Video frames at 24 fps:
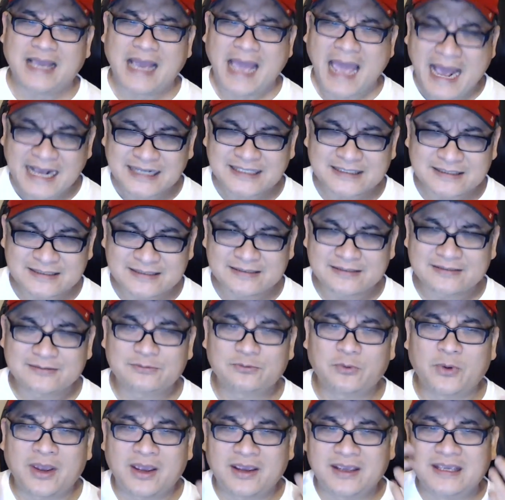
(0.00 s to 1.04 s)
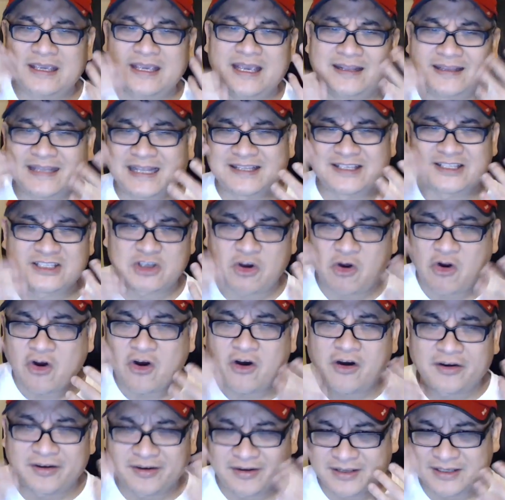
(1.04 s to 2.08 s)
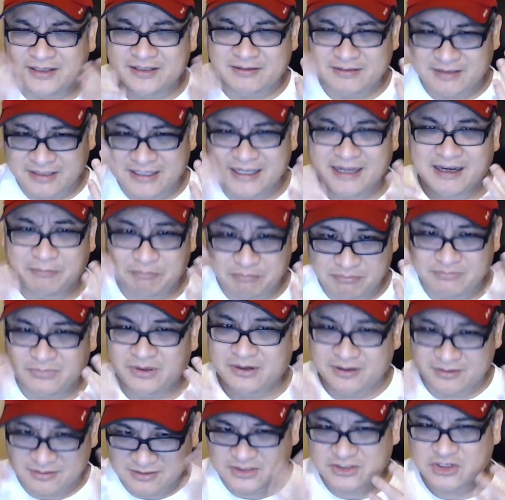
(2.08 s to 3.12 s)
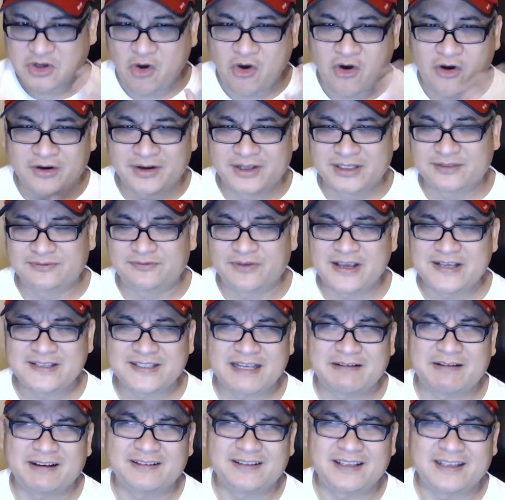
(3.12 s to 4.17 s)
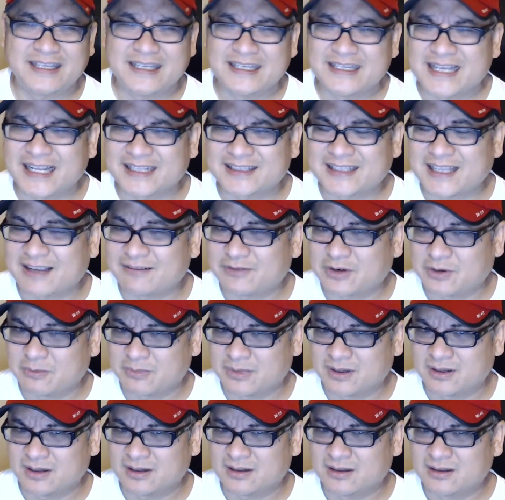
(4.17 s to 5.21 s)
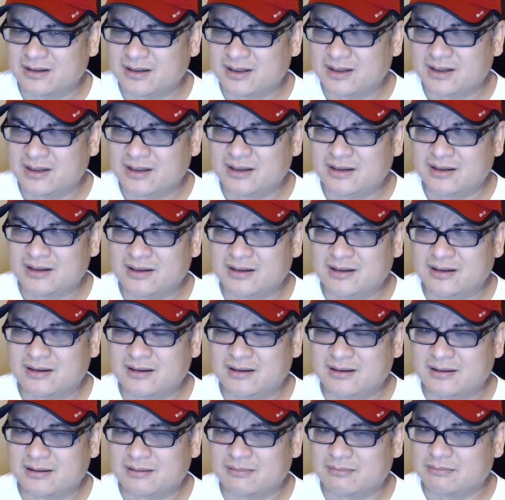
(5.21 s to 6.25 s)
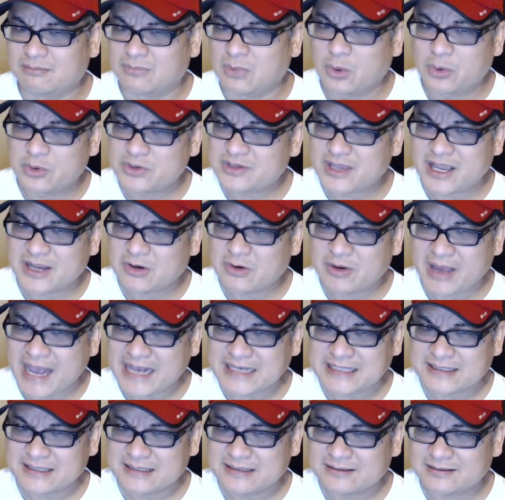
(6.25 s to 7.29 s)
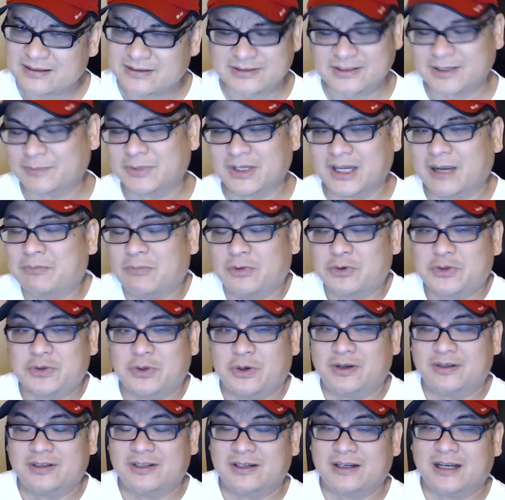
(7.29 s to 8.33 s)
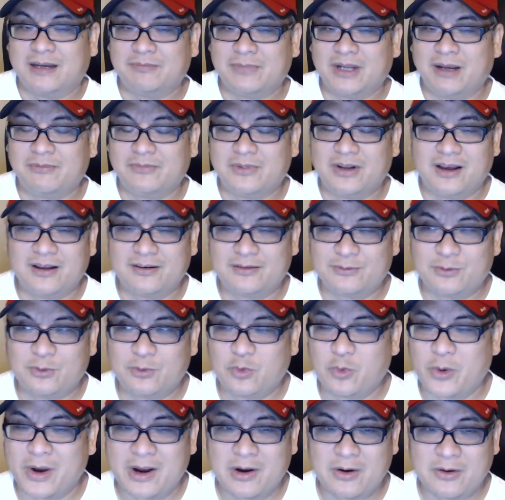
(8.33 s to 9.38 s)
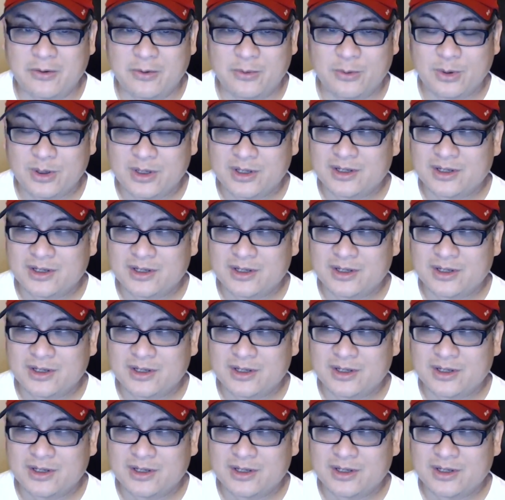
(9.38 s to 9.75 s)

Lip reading: accident where he had that scar on he had a scar on his face. Now I think he got that from a motorcycle accident or something. I'm not sure. I'm not well